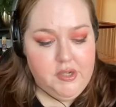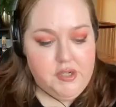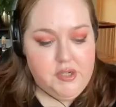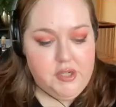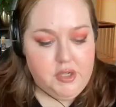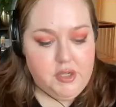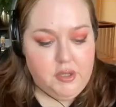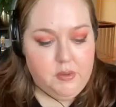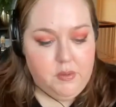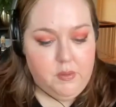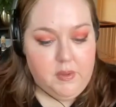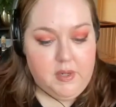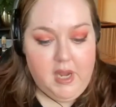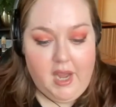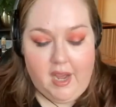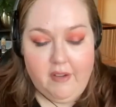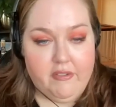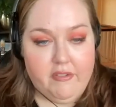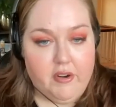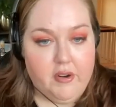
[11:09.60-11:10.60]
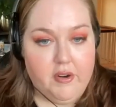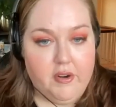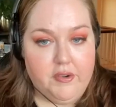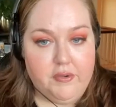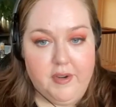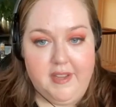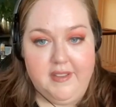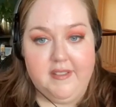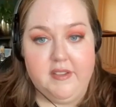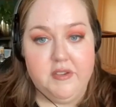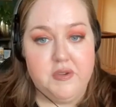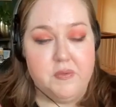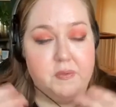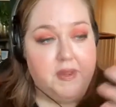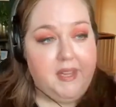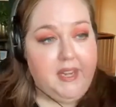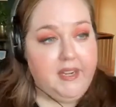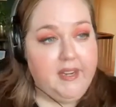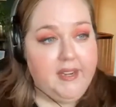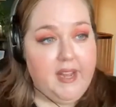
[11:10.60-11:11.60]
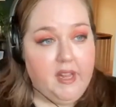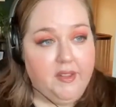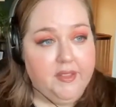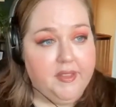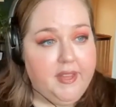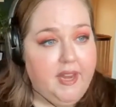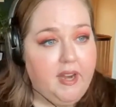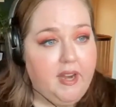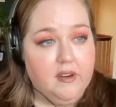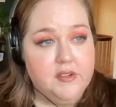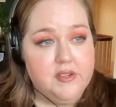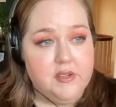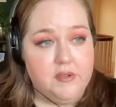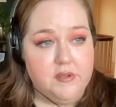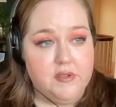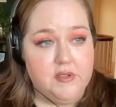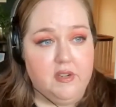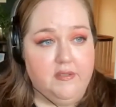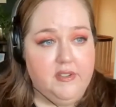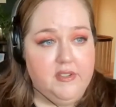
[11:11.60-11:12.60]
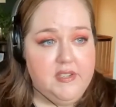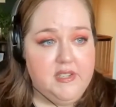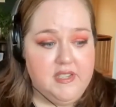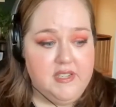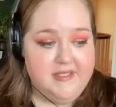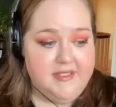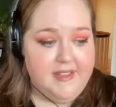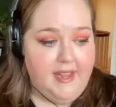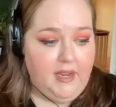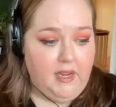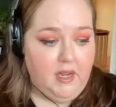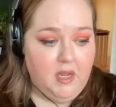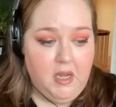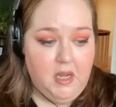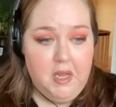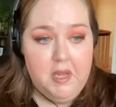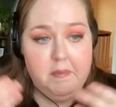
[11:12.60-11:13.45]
to cover transition-related healthcare, so services like